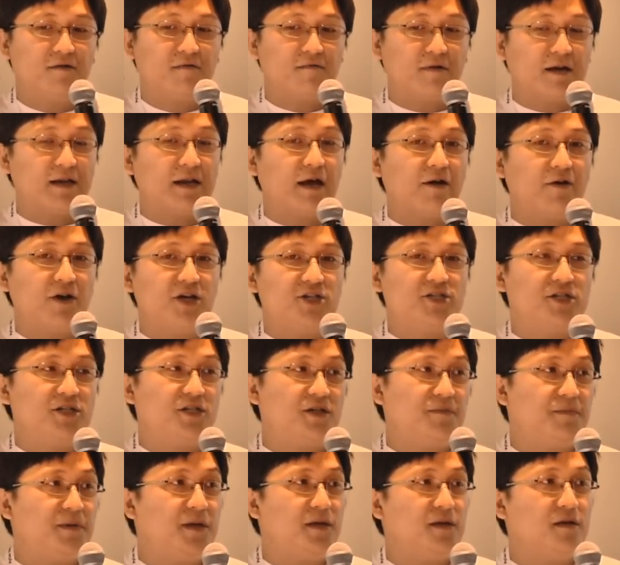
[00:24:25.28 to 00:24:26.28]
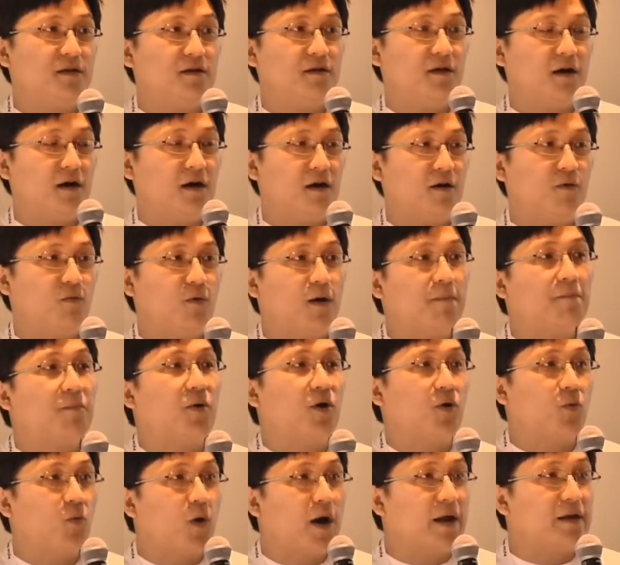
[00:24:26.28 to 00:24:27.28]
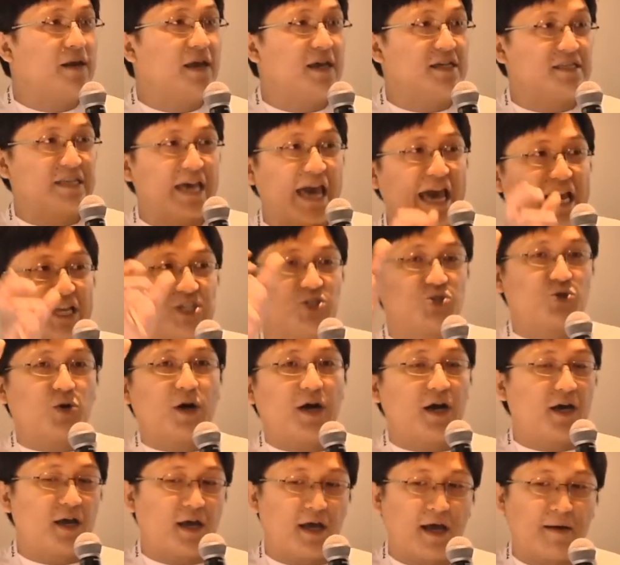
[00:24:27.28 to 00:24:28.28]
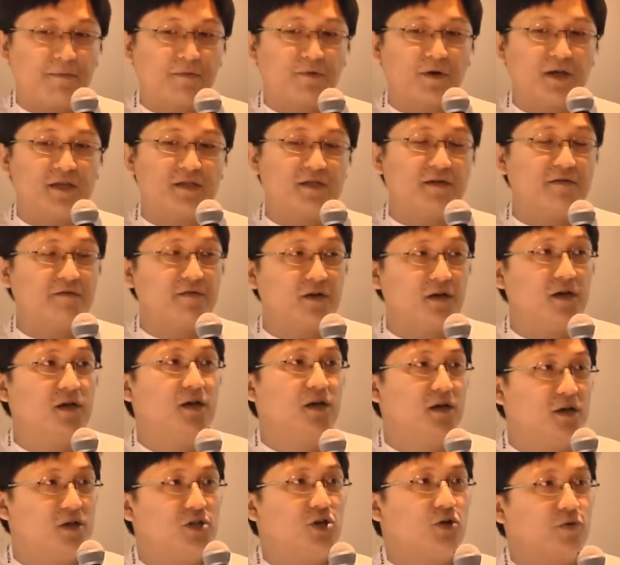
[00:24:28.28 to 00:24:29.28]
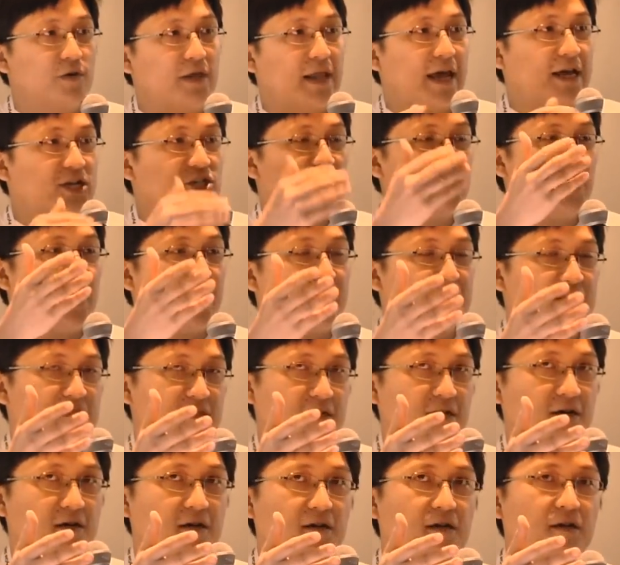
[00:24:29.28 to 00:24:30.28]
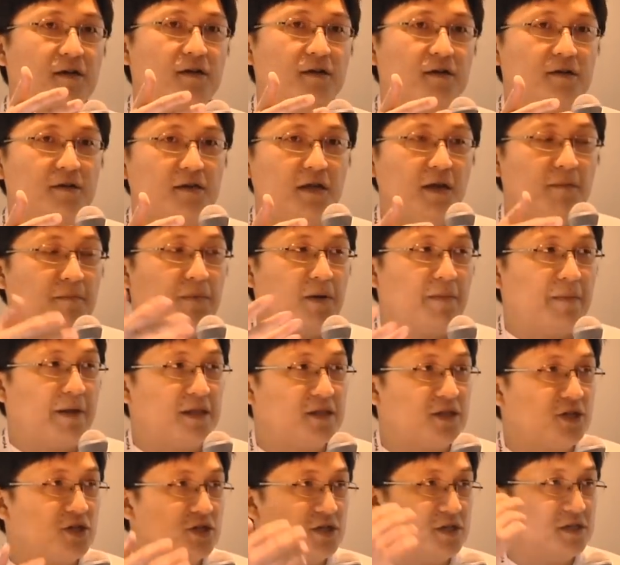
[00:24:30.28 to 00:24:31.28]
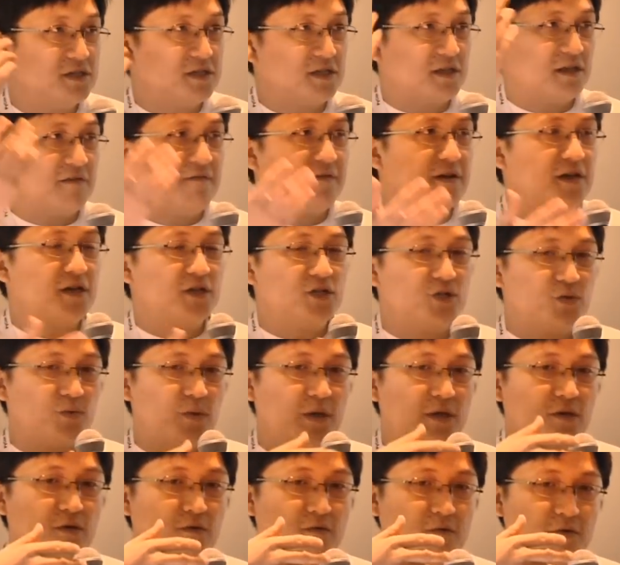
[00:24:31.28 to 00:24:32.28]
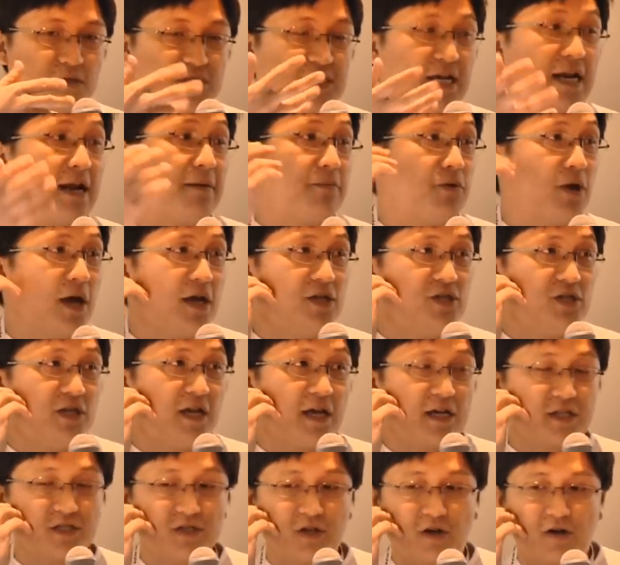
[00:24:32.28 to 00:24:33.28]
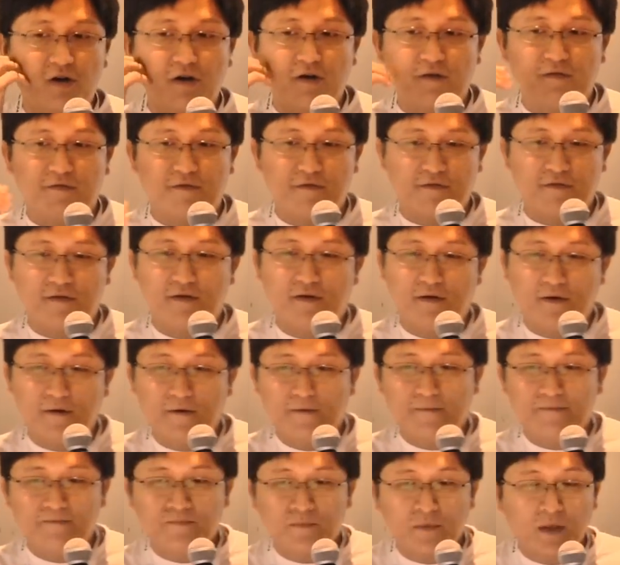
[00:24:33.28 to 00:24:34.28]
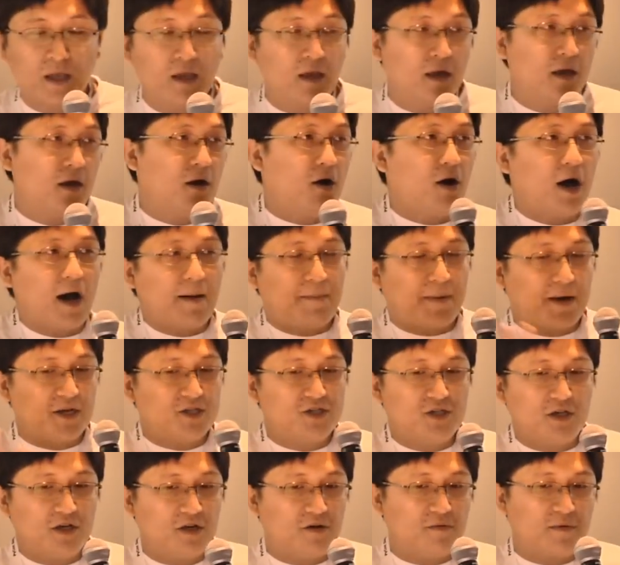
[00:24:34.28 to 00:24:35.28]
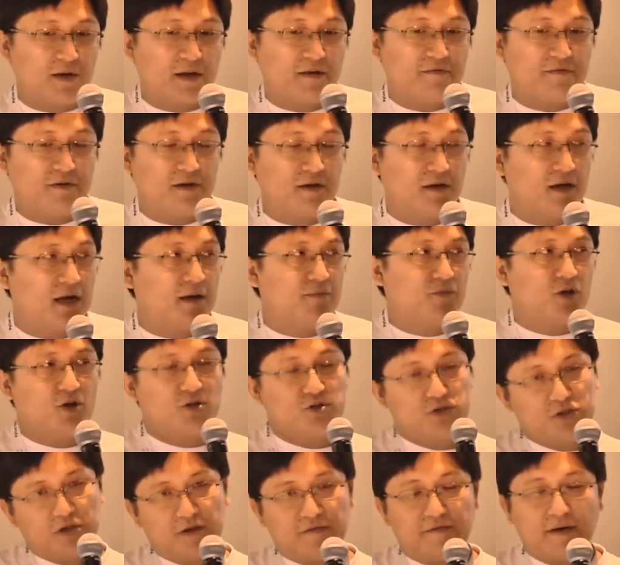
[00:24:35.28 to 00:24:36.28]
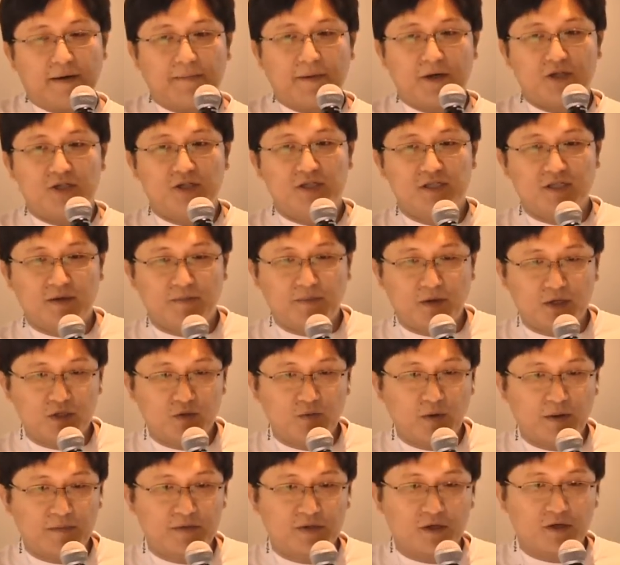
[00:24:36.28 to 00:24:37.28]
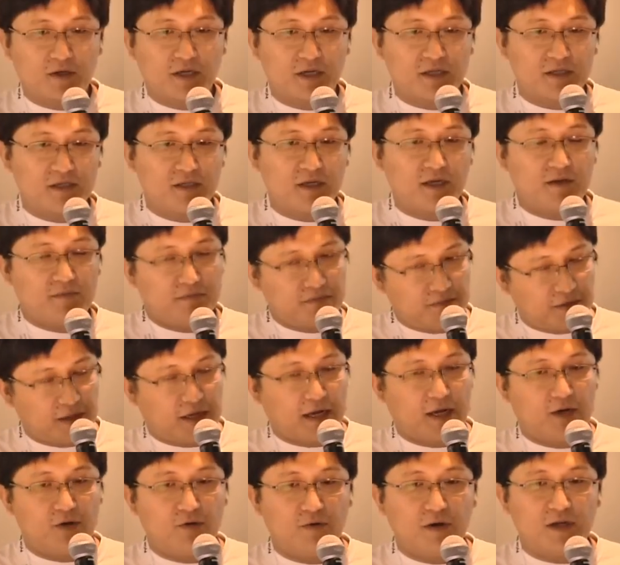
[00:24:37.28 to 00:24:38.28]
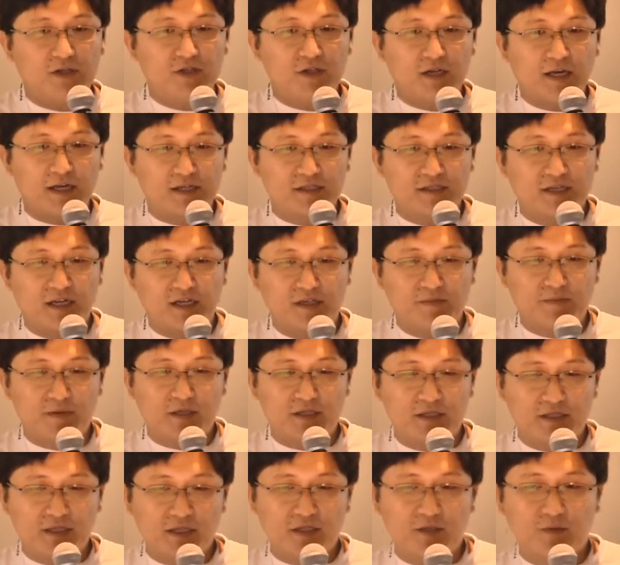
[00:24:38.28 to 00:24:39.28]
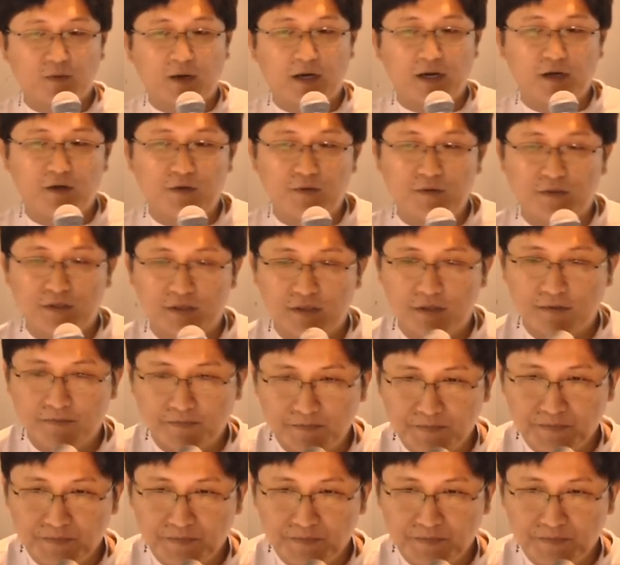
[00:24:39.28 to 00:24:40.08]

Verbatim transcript: right now H T T P one point one uh, has an extra upgrade server. No, it actually has uh, implementation significance when you set up your nginx dot conf or Apache or whatever. I'm not sure if Apache supports WebSockets yet, but I know Nginx does because that's what I use.